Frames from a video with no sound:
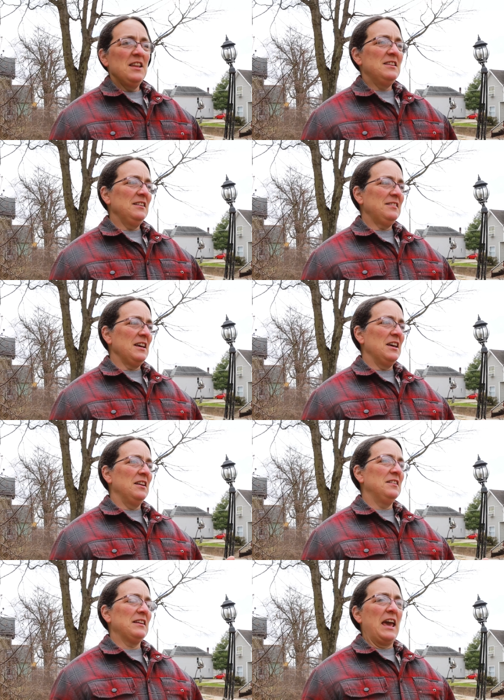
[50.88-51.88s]
This
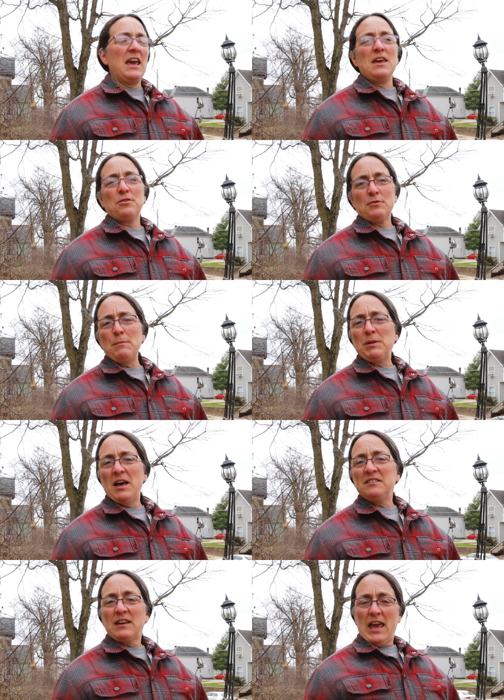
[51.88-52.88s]
is a three
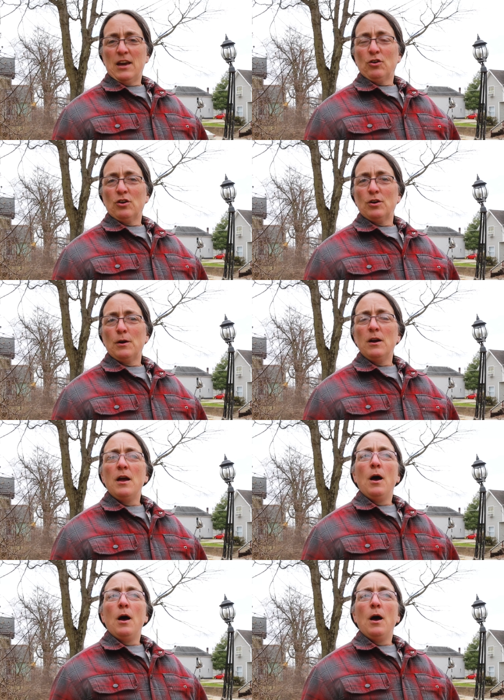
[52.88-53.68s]
plus acre